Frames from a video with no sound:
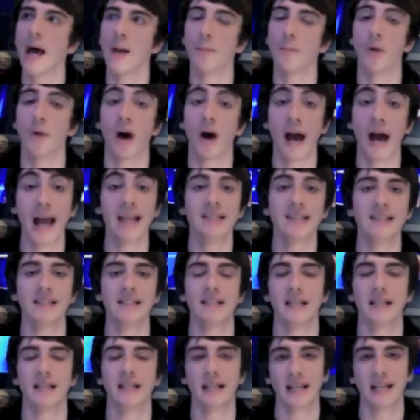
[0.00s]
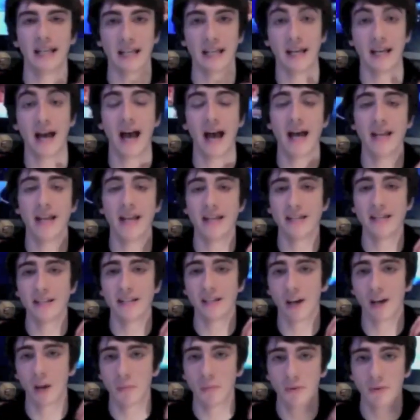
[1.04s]
But I hated it, and
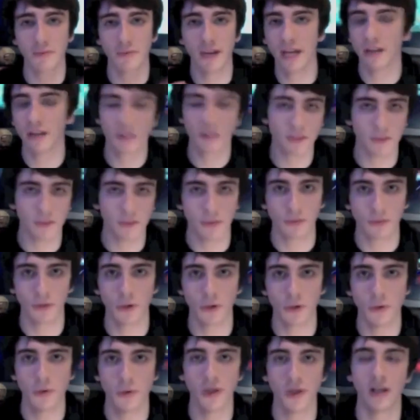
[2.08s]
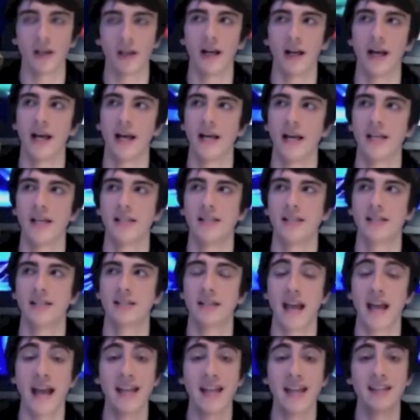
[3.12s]
I prevailed through and
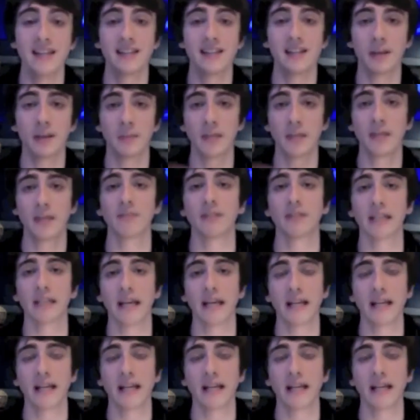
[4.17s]
ended up loving it,